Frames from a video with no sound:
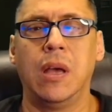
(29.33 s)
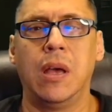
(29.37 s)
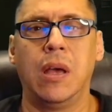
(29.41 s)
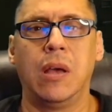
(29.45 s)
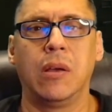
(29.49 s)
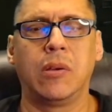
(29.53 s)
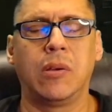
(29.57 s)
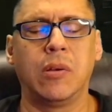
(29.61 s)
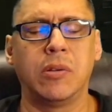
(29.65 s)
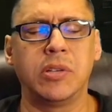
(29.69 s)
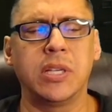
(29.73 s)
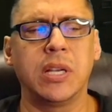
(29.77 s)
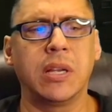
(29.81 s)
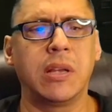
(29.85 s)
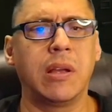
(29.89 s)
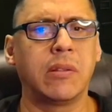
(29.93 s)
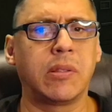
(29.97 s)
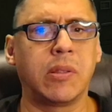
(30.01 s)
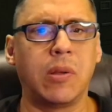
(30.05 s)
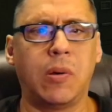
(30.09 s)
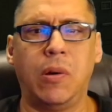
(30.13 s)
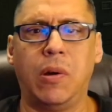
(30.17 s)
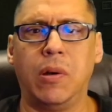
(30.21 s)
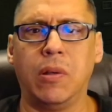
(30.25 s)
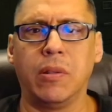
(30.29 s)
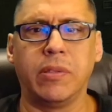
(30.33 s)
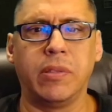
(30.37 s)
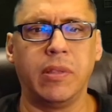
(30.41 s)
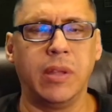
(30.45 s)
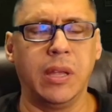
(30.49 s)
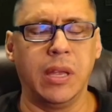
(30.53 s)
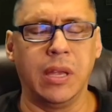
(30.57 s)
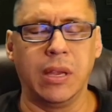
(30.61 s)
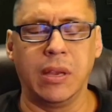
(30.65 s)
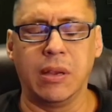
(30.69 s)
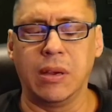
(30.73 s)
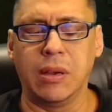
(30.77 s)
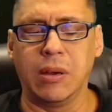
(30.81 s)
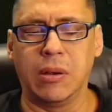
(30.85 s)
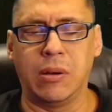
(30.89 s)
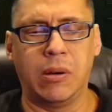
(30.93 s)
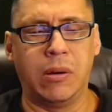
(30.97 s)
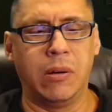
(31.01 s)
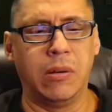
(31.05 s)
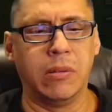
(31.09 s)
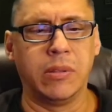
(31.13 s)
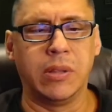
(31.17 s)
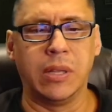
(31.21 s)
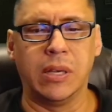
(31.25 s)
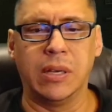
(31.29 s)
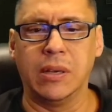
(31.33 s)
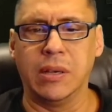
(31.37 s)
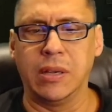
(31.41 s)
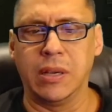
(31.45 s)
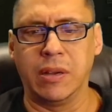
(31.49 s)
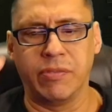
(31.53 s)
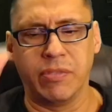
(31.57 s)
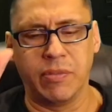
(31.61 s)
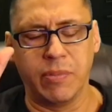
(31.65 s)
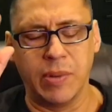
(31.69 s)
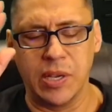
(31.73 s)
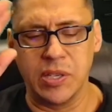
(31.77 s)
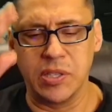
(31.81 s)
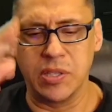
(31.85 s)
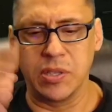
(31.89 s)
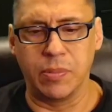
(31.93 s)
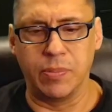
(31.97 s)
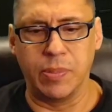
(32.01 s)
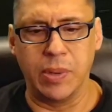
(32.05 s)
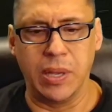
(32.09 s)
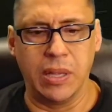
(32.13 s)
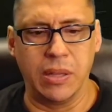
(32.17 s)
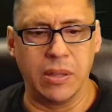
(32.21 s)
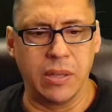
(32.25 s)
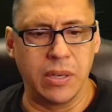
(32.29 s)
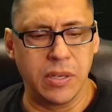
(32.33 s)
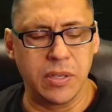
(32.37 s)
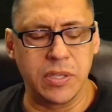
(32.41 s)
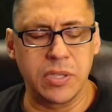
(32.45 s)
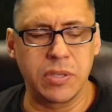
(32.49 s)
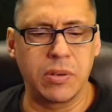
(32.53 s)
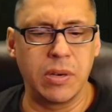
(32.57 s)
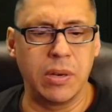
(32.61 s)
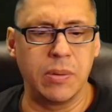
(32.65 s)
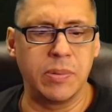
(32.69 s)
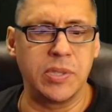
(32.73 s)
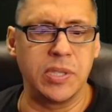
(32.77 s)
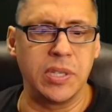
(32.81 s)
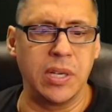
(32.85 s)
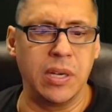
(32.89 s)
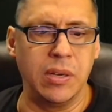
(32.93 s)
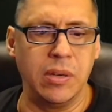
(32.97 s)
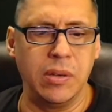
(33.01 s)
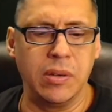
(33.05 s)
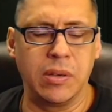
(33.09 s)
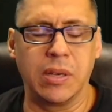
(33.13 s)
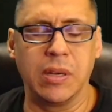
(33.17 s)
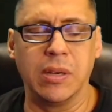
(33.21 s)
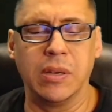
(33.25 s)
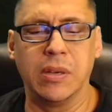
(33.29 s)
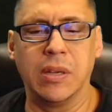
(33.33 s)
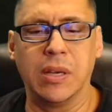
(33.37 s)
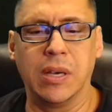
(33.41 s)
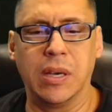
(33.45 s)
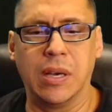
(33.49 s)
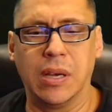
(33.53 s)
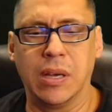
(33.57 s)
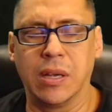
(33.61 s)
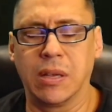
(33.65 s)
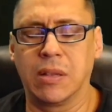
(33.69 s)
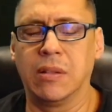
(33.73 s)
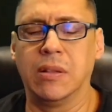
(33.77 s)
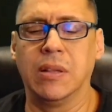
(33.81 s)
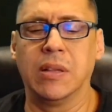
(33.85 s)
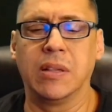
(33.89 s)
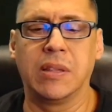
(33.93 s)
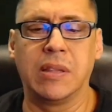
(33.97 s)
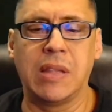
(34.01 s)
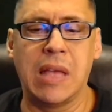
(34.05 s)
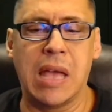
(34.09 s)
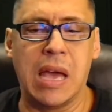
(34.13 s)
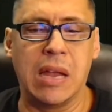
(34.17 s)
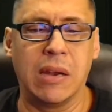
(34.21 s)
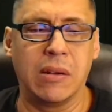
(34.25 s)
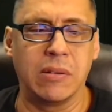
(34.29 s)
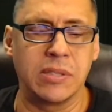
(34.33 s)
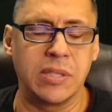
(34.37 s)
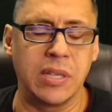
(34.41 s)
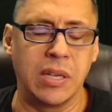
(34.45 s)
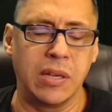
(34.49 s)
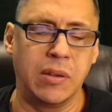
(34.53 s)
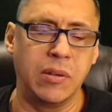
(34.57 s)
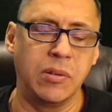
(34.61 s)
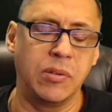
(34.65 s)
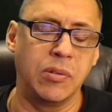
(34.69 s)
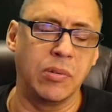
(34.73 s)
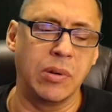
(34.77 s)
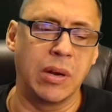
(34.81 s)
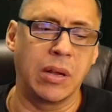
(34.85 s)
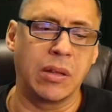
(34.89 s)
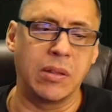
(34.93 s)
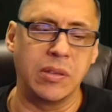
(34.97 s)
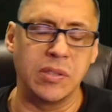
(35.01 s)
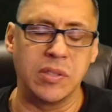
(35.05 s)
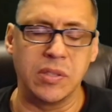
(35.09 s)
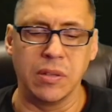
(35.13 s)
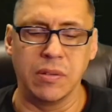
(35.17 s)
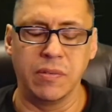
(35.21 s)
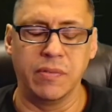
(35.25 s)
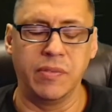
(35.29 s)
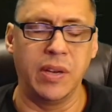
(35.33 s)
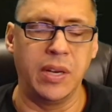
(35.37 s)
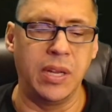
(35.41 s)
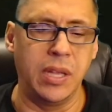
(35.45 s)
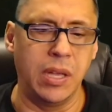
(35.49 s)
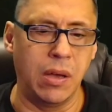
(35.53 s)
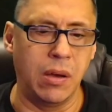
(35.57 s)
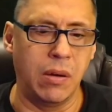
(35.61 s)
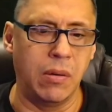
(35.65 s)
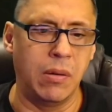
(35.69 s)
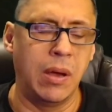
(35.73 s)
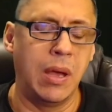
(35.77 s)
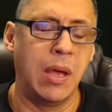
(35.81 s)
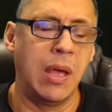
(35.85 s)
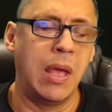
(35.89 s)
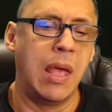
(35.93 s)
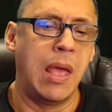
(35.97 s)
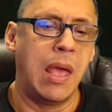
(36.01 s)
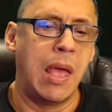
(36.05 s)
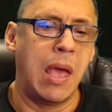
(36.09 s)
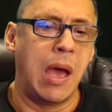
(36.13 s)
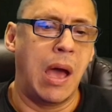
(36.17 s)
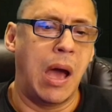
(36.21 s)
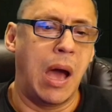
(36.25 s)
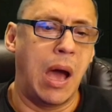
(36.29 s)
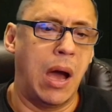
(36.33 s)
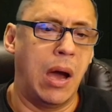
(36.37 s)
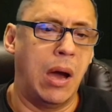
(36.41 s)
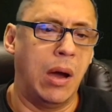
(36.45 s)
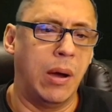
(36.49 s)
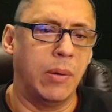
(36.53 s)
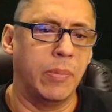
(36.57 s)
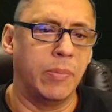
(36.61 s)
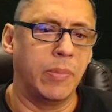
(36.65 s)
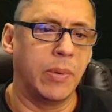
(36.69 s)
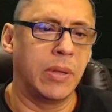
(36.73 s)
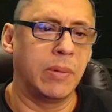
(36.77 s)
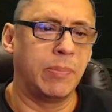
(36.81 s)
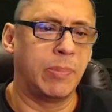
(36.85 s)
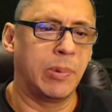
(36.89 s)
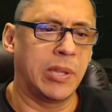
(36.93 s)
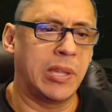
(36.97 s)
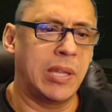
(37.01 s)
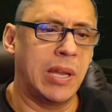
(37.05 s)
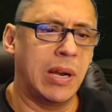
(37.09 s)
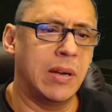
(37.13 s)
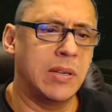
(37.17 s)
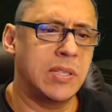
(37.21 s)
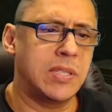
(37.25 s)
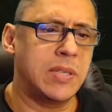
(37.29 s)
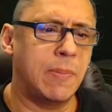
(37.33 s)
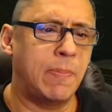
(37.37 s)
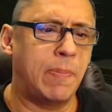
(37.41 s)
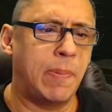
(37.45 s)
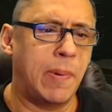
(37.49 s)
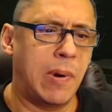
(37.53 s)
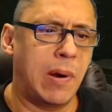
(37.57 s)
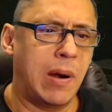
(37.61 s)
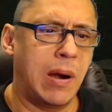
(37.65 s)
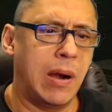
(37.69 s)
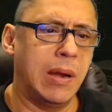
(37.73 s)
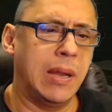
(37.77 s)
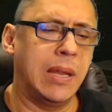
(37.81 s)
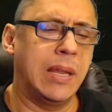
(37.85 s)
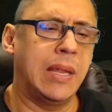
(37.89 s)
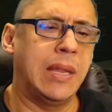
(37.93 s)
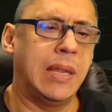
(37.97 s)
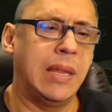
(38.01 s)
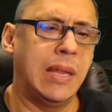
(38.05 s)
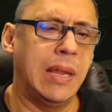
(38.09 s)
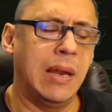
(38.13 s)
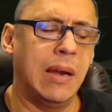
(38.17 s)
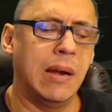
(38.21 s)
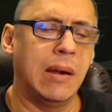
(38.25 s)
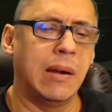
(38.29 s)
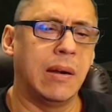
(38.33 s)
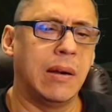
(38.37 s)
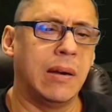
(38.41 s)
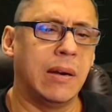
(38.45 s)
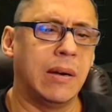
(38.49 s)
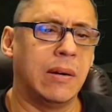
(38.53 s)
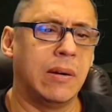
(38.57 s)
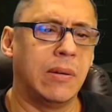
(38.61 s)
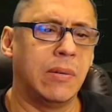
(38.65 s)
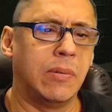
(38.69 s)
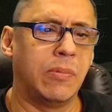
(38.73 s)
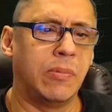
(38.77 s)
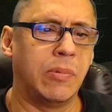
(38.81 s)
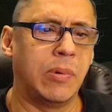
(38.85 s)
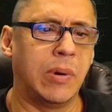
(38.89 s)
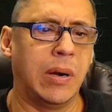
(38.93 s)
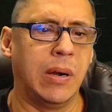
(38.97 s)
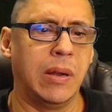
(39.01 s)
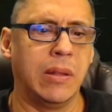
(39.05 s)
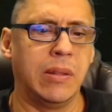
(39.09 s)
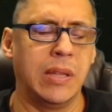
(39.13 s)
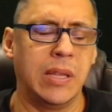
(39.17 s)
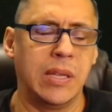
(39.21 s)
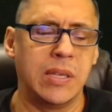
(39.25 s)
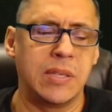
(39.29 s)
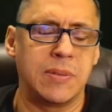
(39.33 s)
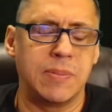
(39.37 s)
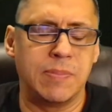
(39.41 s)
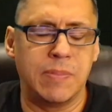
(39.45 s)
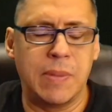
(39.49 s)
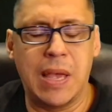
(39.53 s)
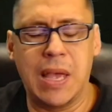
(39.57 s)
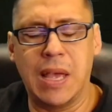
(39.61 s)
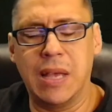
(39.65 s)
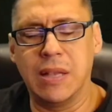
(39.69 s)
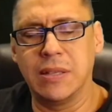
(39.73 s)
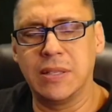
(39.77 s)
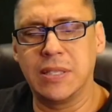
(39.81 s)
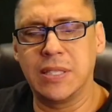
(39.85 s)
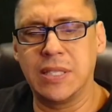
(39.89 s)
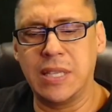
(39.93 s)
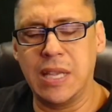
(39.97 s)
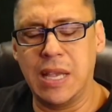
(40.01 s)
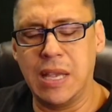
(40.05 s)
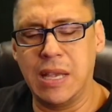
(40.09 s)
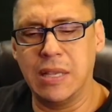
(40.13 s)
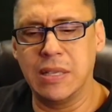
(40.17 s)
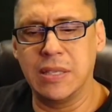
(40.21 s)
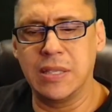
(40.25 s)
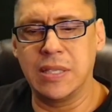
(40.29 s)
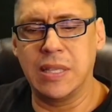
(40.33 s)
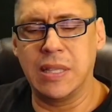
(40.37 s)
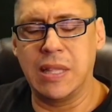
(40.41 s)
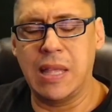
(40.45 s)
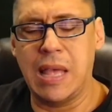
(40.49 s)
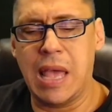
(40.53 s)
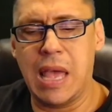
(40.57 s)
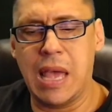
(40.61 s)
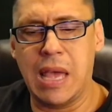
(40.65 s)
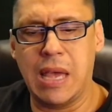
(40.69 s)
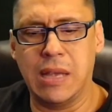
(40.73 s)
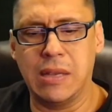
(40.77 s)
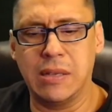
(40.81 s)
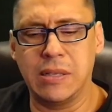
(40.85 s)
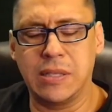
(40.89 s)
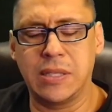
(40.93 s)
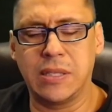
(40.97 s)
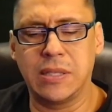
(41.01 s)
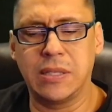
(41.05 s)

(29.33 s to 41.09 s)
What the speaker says: Go check out the whole thing. All the information will be in the description. You could click that. It'll take you directly to the video. But there's a part here where this man says that